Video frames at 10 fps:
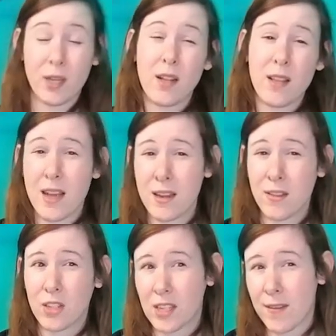A lot of their
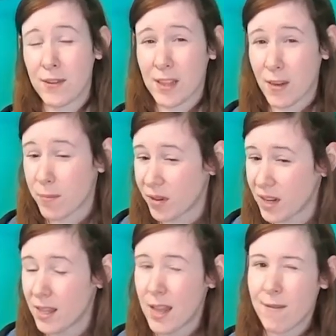stuff is out of
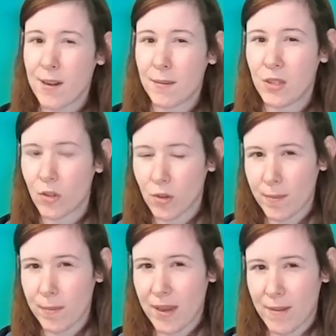print. They were absorbed
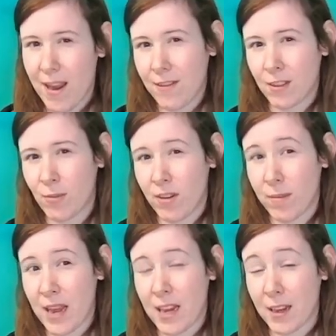by Ravensburger back,